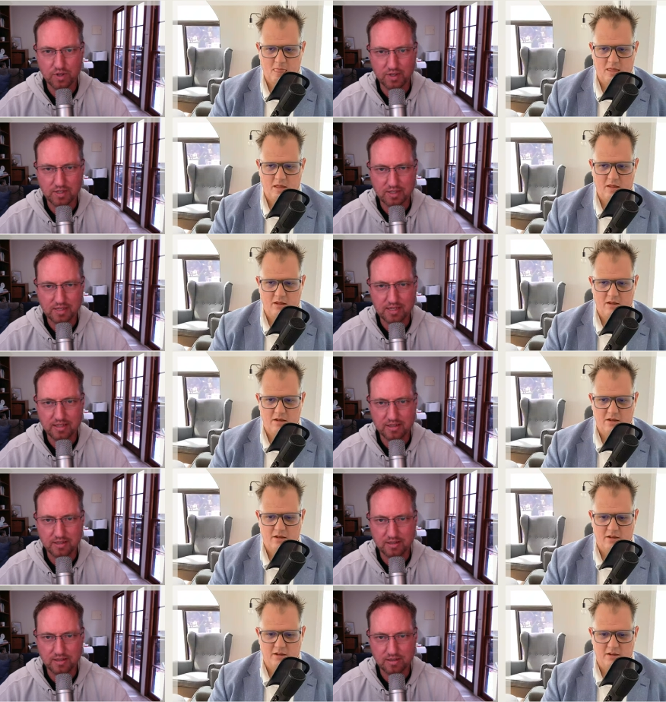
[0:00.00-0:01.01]
Speaker 1: at this
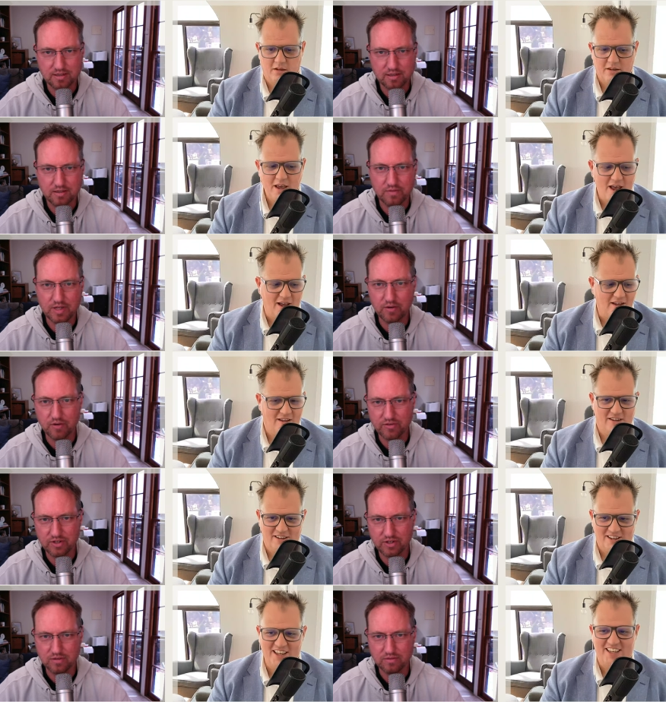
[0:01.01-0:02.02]
stage yeah. growth cycle.